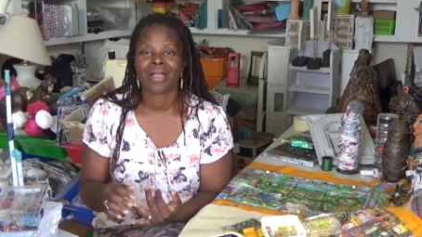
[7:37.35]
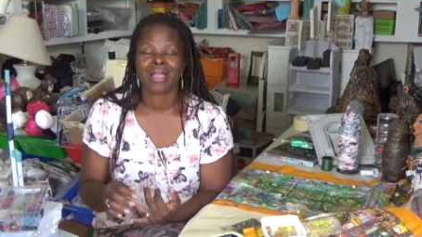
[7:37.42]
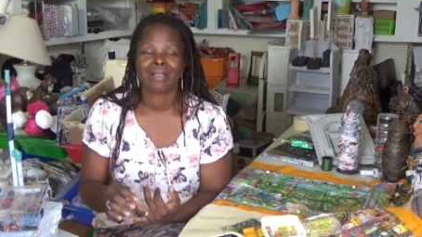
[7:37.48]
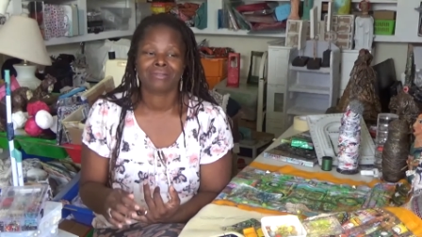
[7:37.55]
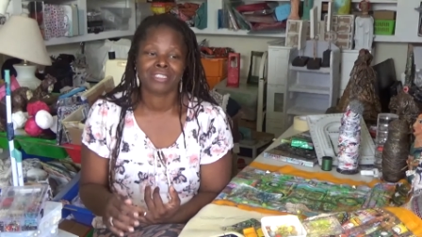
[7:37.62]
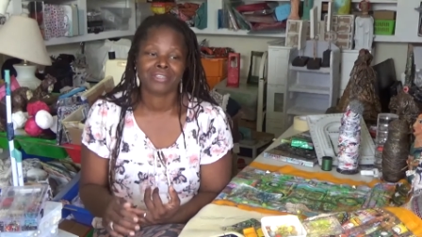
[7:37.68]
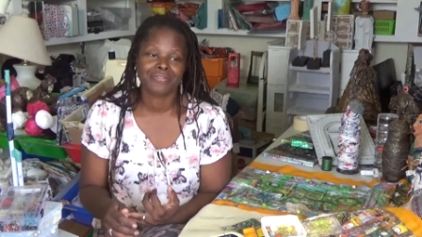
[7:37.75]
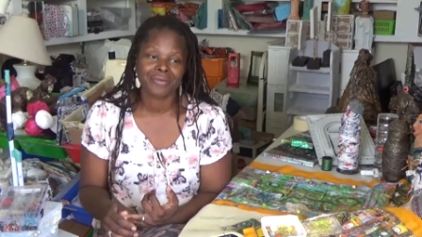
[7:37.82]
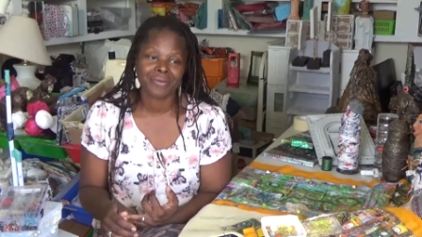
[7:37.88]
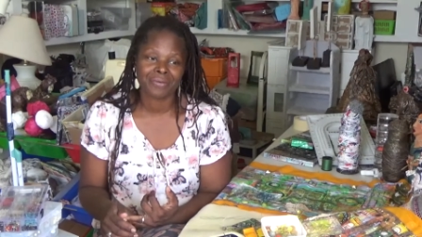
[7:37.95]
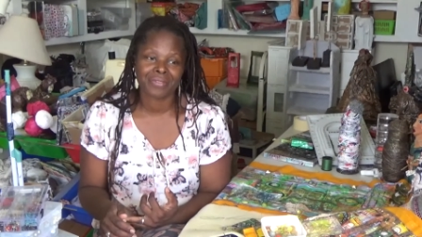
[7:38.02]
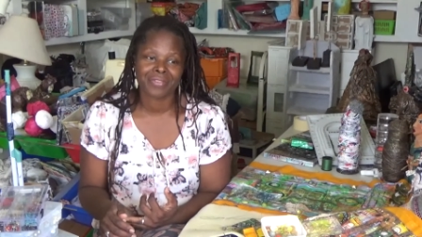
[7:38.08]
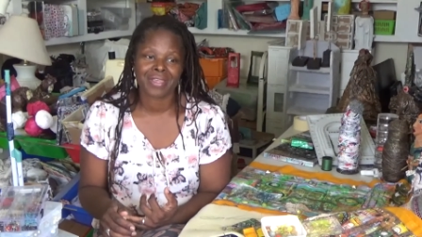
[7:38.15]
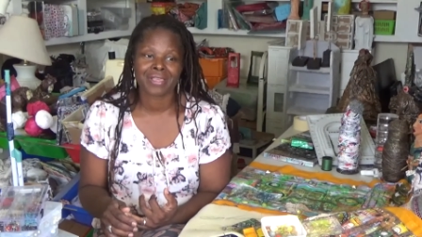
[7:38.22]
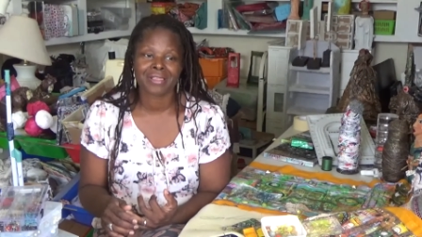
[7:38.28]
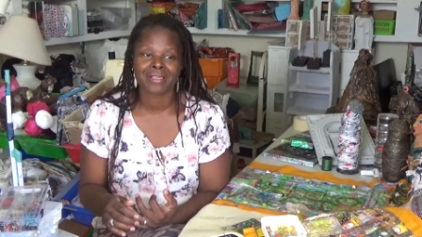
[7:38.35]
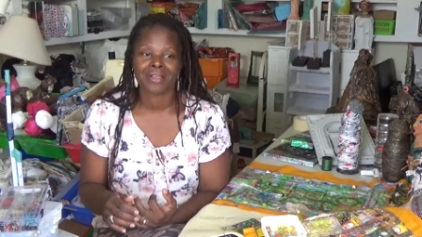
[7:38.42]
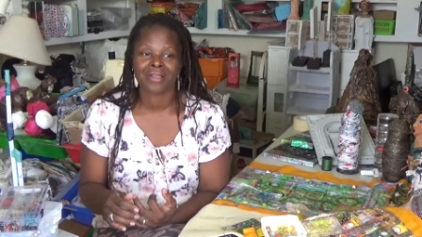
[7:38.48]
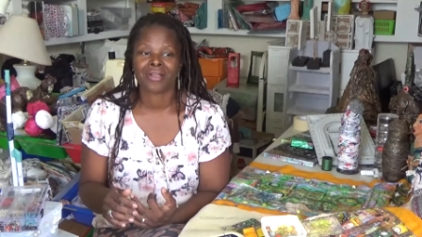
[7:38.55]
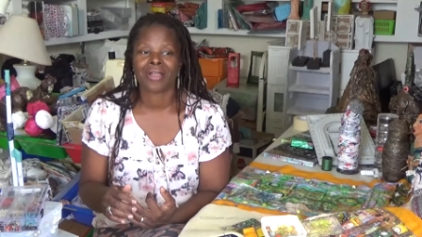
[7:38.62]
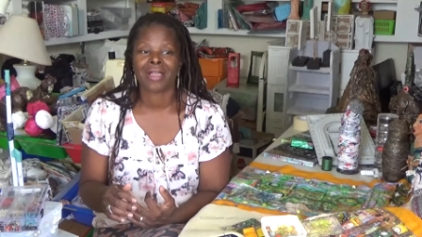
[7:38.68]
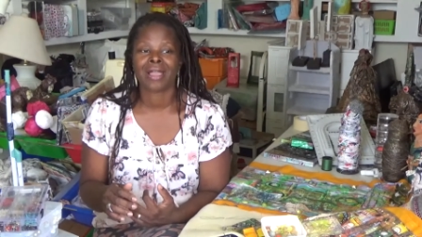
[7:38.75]
how difficult things
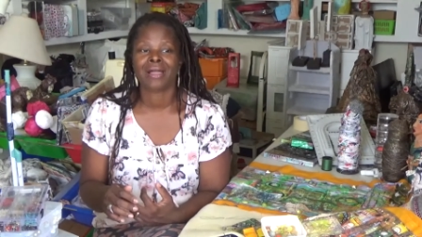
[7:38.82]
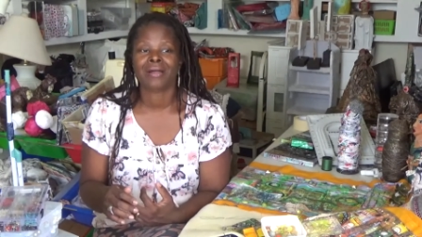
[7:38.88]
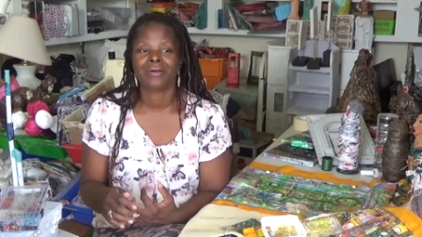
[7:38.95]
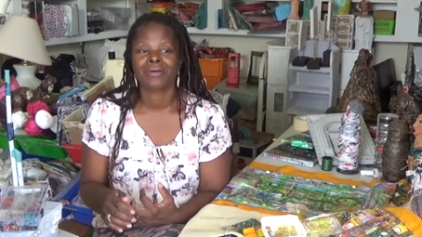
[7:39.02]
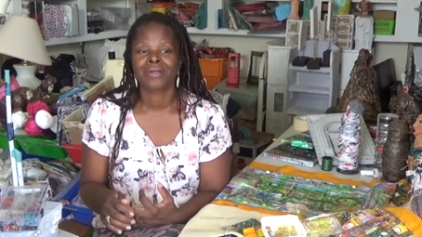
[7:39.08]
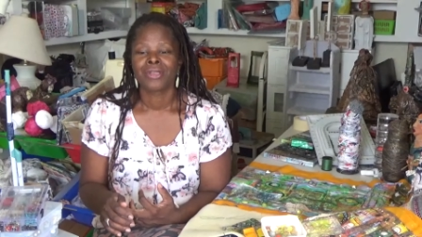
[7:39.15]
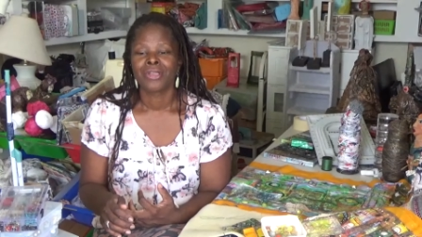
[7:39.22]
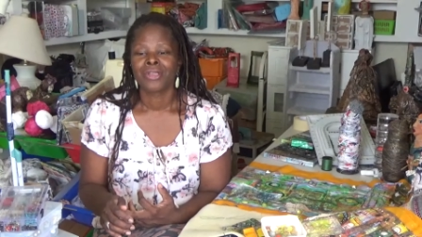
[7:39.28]
are, how,